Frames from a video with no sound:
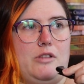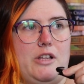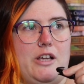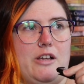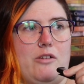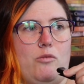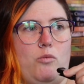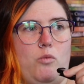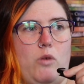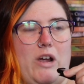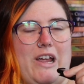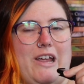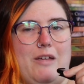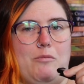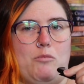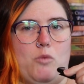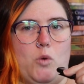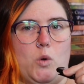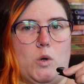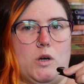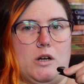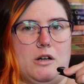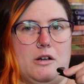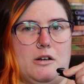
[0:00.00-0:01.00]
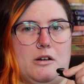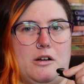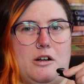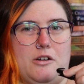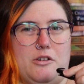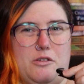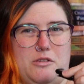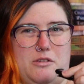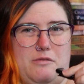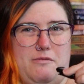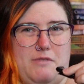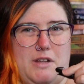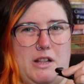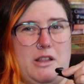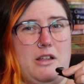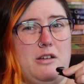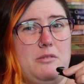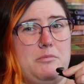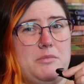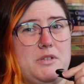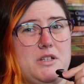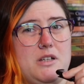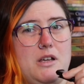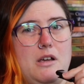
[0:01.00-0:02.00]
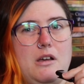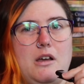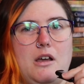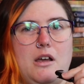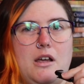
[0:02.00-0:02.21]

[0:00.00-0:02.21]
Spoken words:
like way more underdeveloped